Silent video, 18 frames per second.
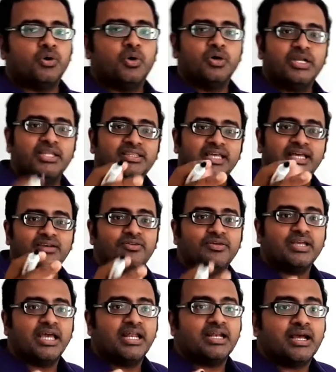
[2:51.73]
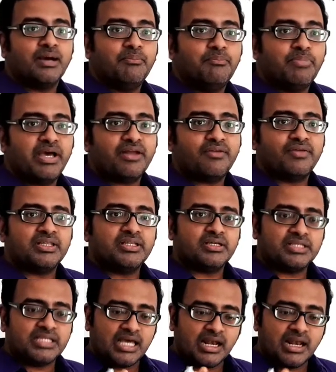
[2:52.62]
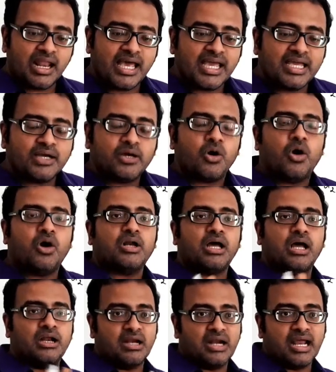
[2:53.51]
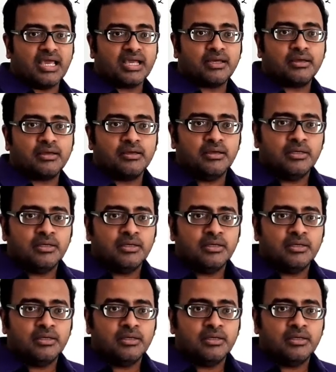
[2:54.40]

Only then you can compare whether they are like or unlike.